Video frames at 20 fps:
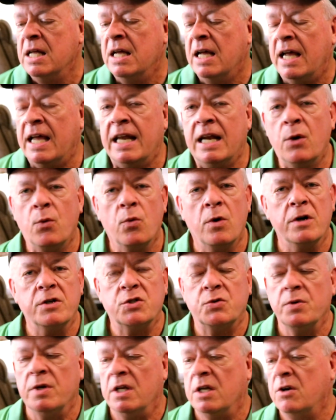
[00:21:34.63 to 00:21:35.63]
And it
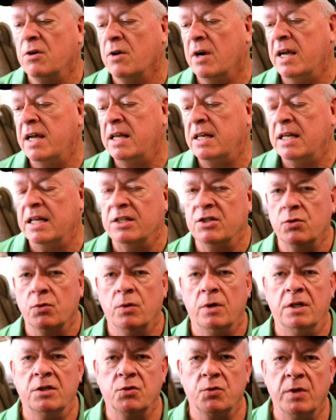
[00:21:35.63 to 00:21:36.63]
works really great. It's
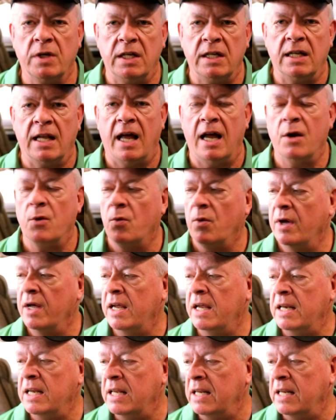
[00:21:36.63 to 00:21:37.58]
really lightweight.